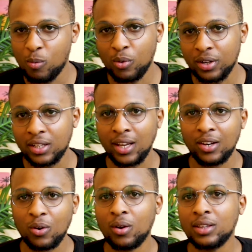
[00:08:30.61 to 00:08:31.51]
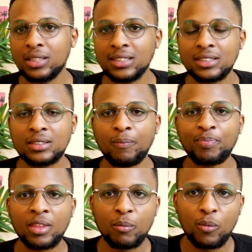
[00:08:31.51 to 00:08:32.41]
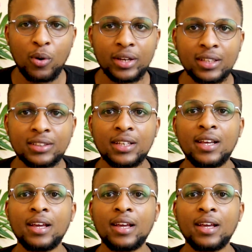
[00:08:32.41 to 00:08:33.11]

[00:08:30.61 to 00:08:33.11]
common in all these models.